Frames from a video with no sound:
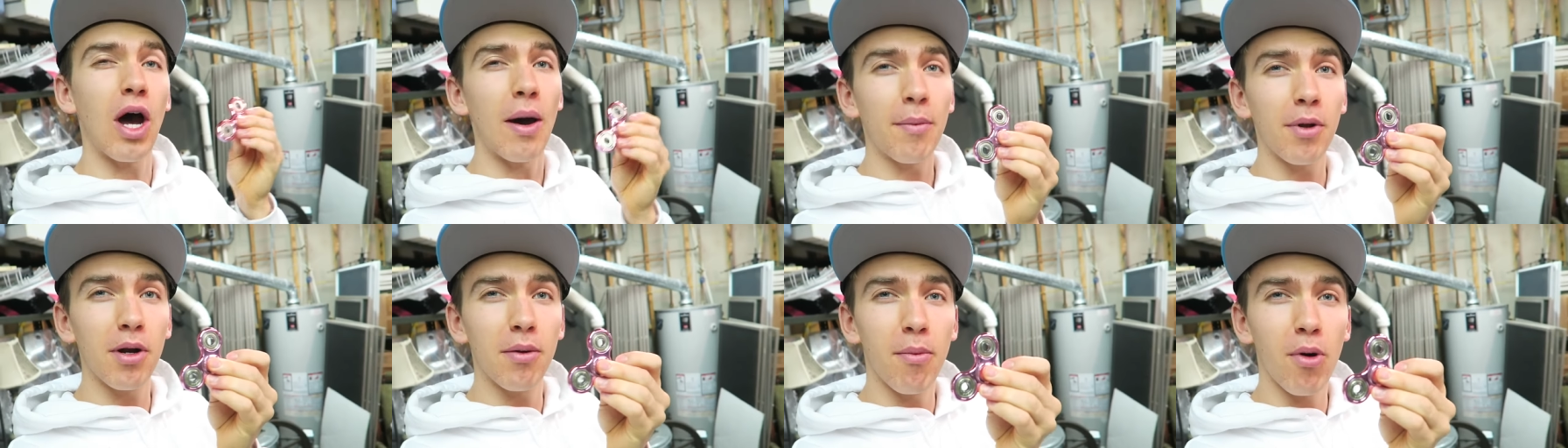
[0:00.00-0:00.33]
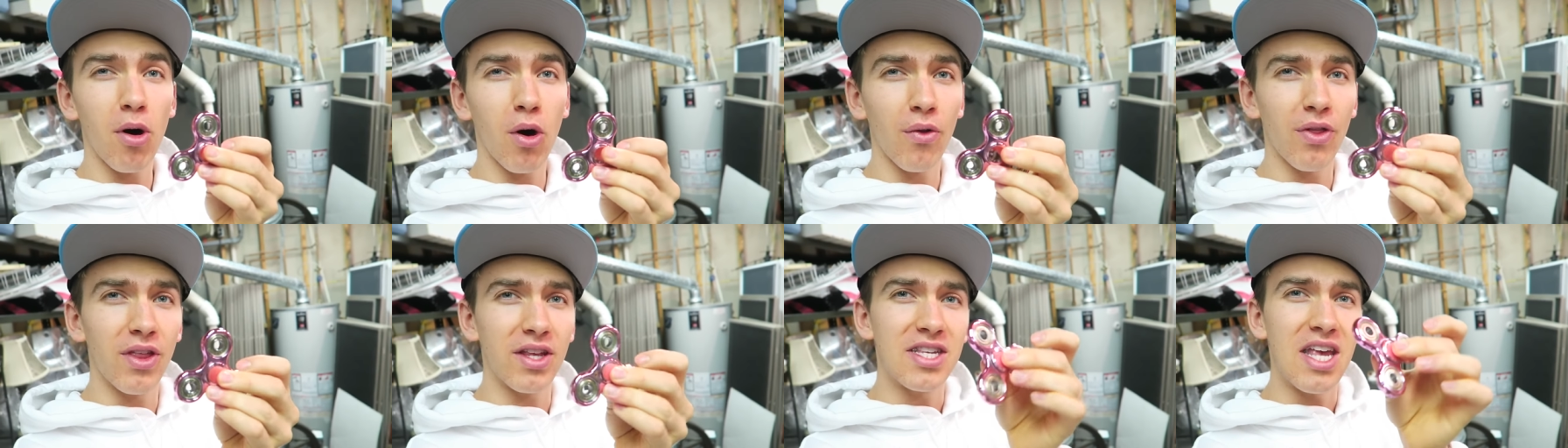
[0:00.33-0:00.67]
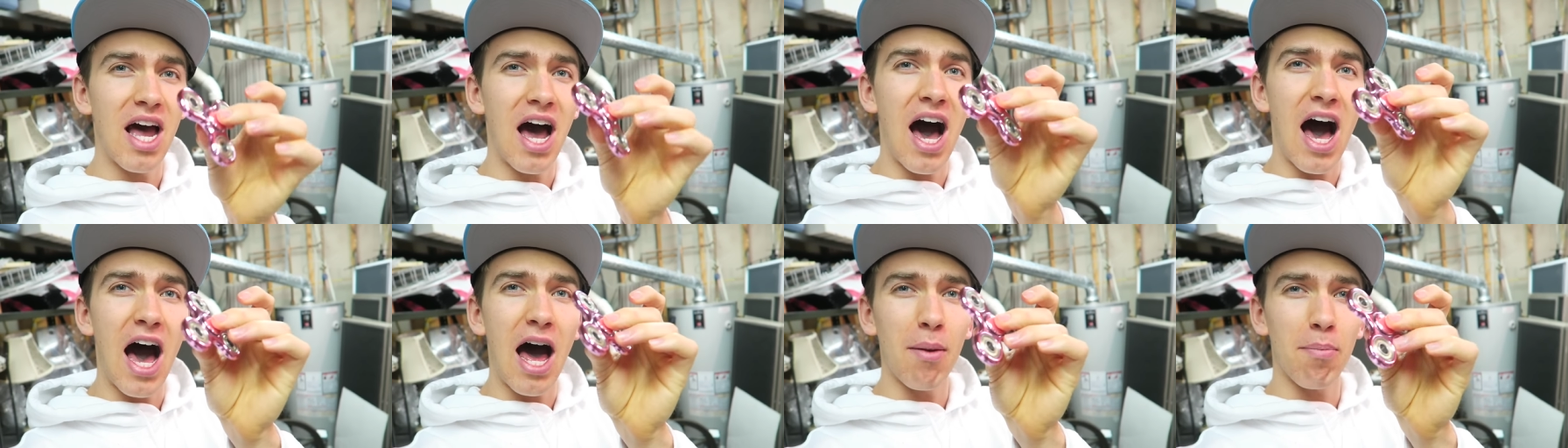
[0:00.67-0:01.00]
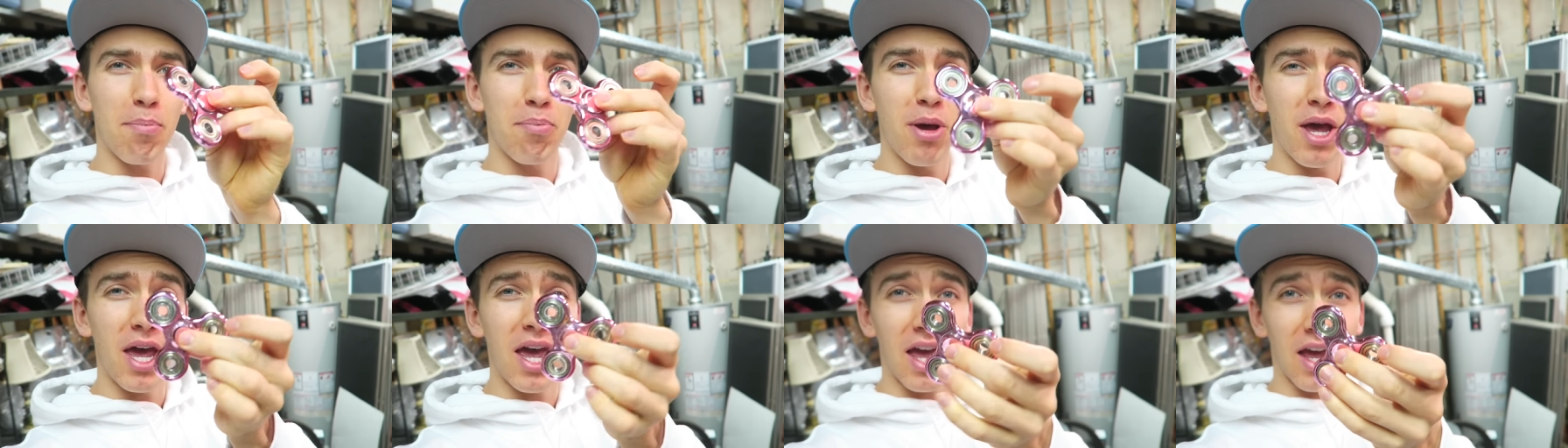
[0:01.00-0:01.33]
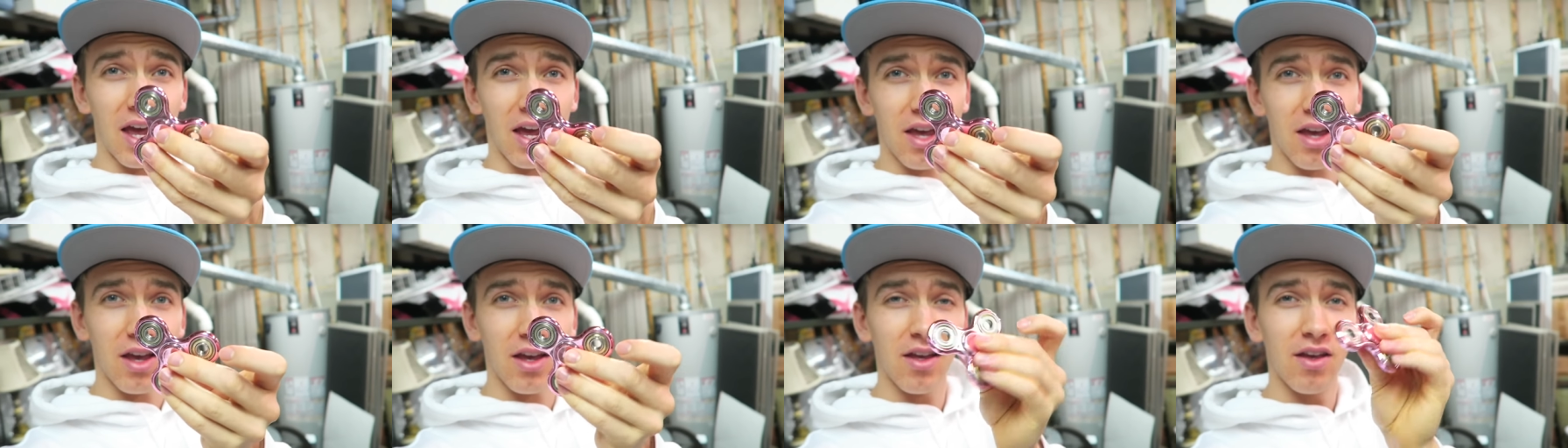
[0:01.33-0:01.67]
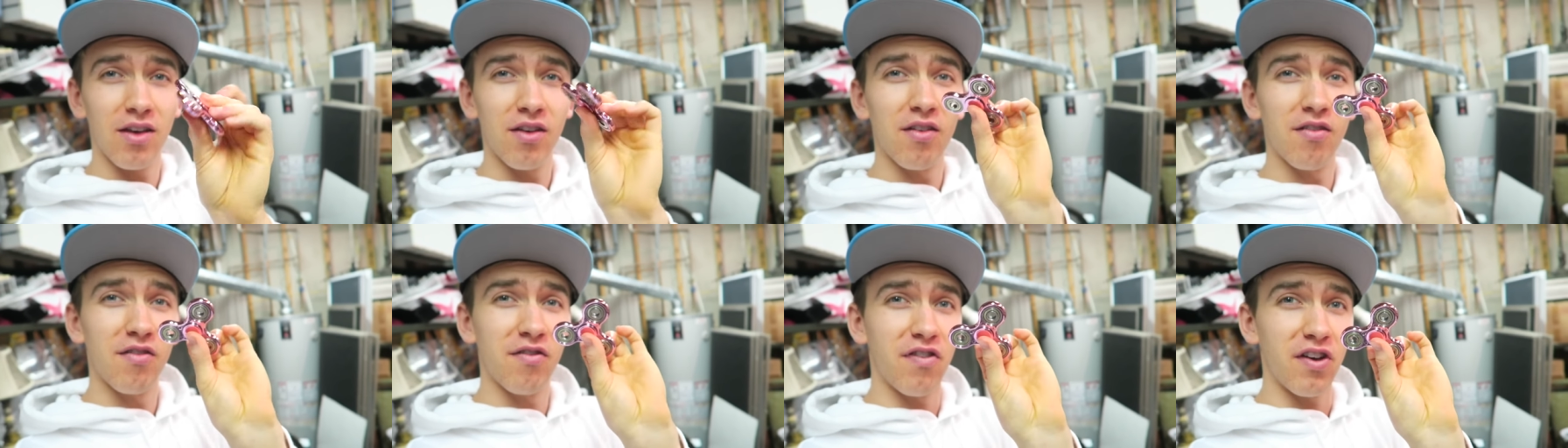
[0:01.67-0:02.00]
So I'm gonna mold this hot pink
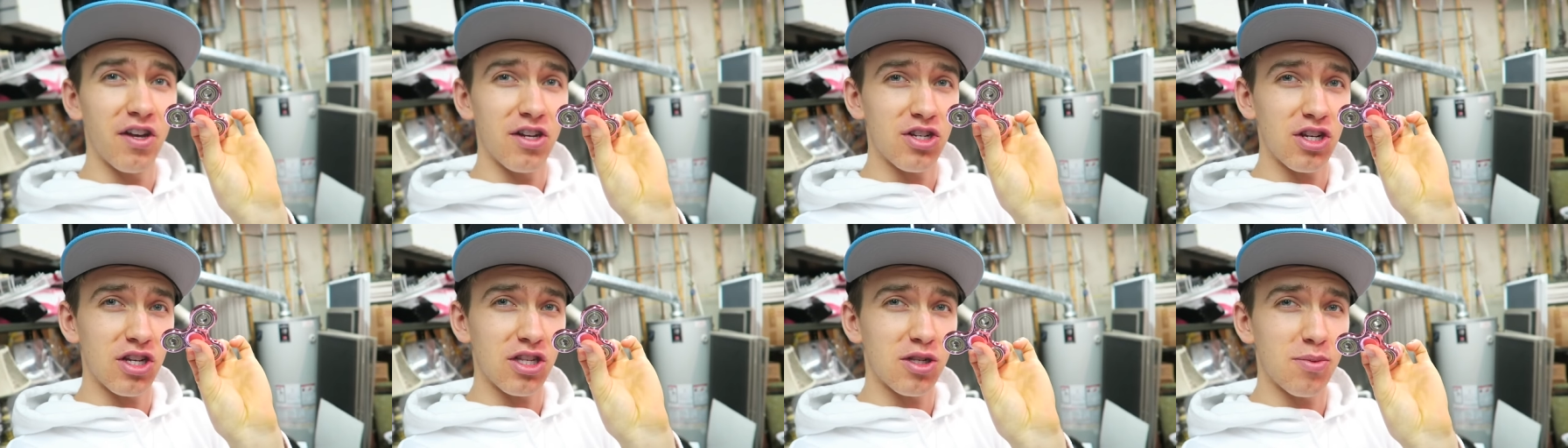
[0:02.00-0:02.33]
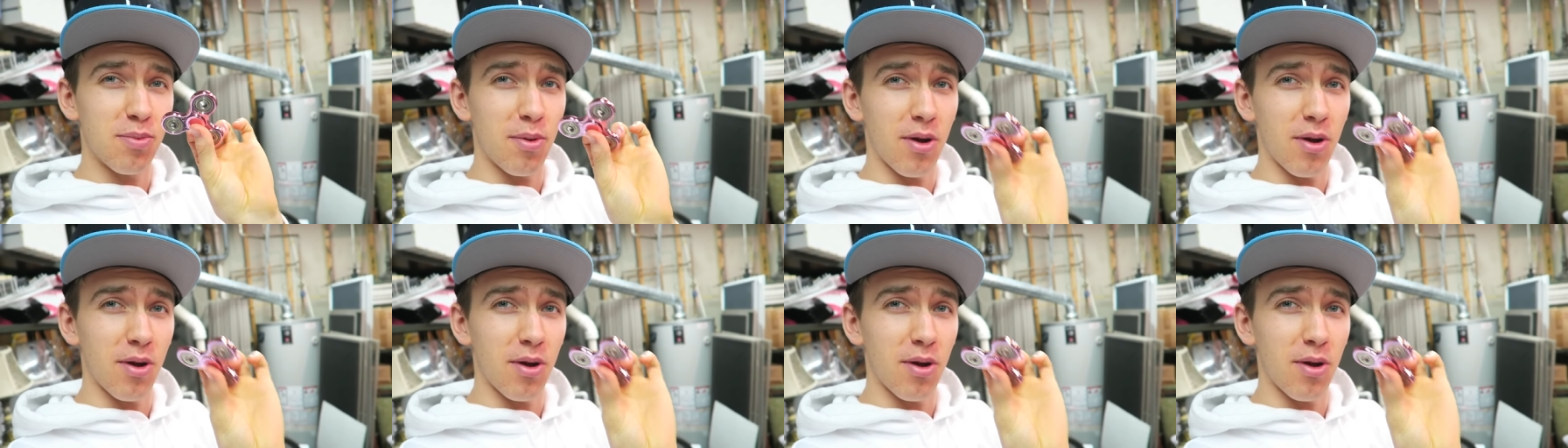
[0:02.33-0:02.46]
fidget